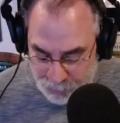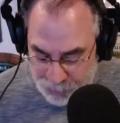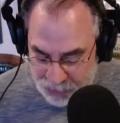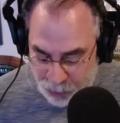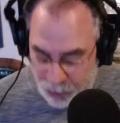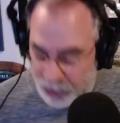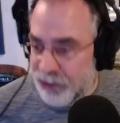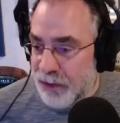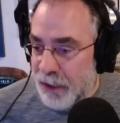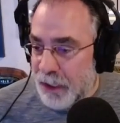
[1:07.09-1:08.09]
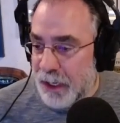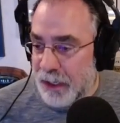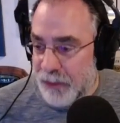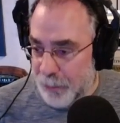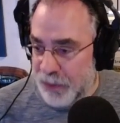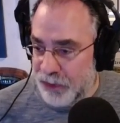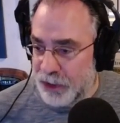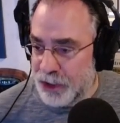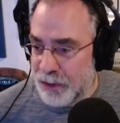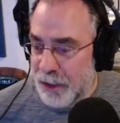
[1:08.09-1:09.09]
Because in that
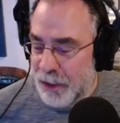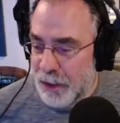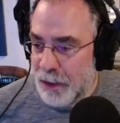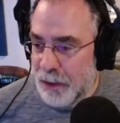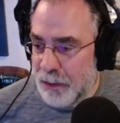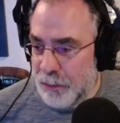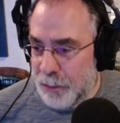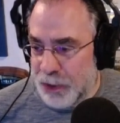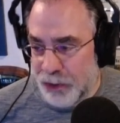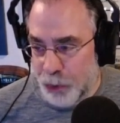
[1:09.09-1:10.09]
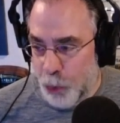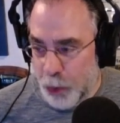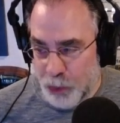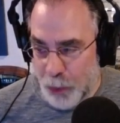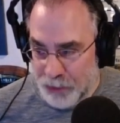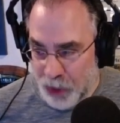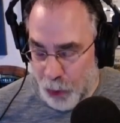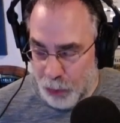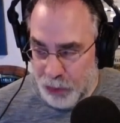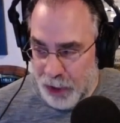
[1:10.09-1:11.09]
position. Because according to what I'm
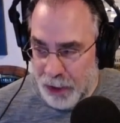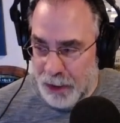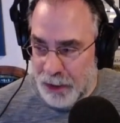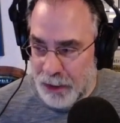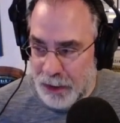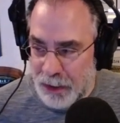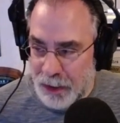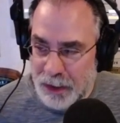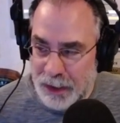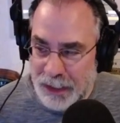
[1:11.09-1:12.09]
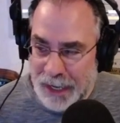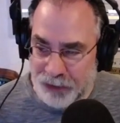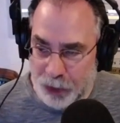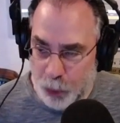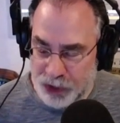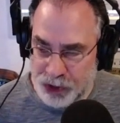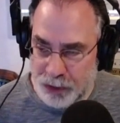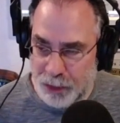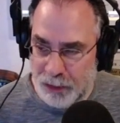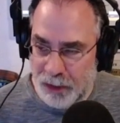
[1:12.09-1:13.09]
told, he has a
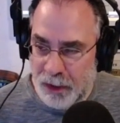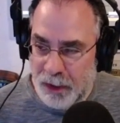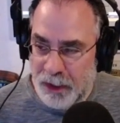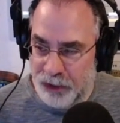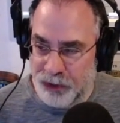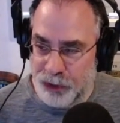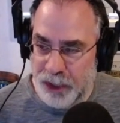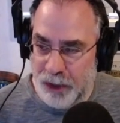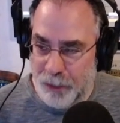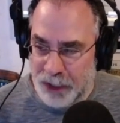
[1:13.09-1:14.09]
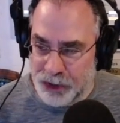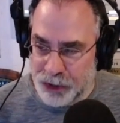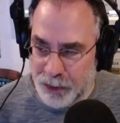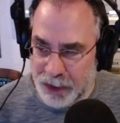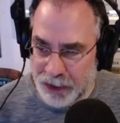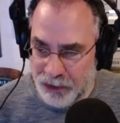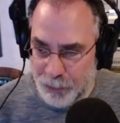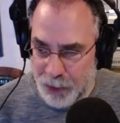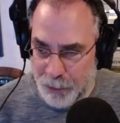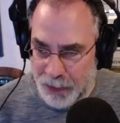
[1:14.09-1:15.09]
questionable history on Metro, and I guess he's
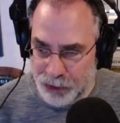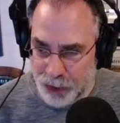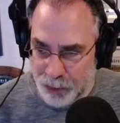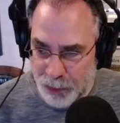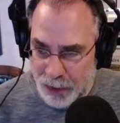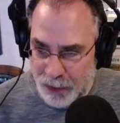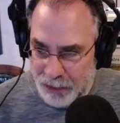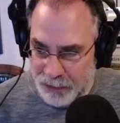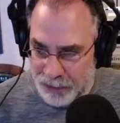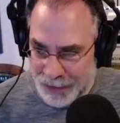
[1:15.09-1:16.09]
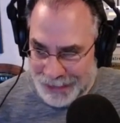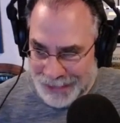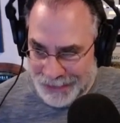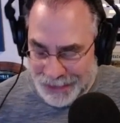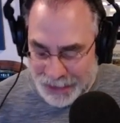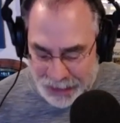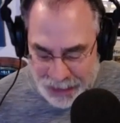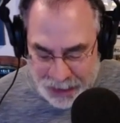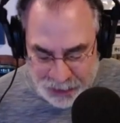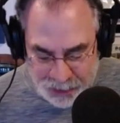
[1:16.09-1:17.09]
been on Metro since like
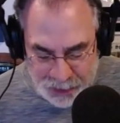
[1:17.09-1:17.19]
1998.